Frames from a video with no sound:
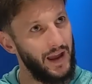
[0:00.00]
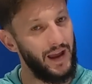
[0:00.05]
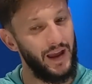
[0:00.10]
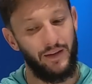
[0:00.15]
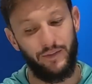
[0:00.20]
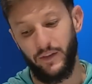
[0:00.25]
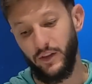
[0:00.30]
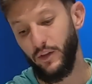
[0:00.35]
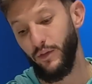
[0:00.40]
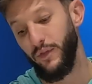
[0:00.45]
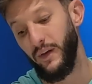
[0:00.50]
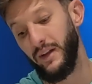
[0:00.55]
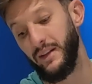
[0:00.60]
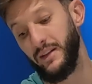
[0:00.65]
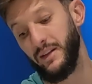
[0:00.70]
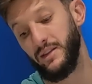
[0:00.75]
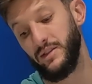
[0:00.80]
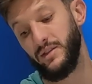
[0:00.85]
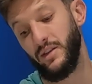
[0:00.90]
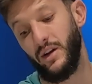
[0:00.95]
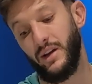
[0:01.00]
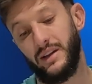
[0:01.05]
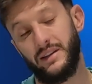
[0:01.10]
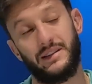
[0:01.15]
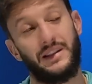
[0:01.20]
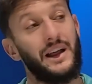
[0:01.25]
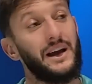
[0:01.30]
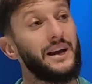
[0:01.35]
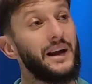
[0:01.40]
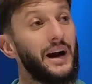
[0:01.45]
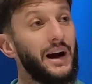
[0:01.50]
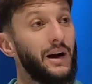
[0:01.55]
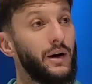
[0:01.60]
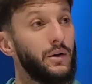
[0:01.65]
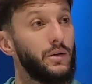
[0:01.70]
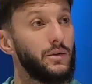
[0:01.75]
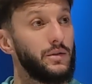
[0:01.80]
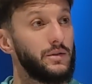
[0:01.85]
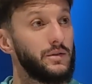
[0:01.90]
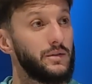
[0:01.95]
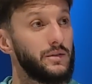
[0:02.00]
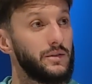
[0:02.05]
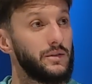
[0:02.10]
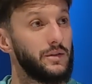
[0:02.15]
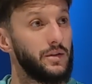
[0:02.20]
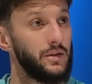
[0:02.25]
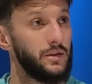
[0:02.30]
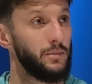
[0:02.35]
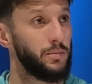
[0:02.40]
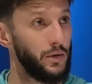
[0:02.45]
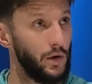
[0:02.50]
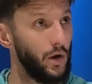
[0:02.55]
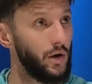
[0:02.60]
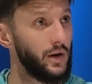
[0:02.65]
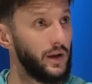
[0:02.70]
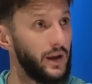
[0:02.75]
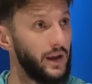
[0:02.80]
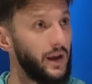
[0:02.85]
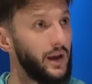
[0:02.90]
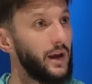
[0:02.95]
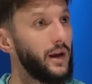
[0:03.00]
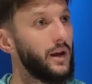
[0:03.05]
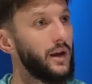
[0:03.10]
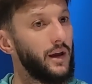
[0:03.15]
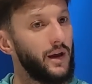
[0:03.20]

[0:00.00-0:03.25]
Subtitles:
if the defender's stuck his leg out to block it,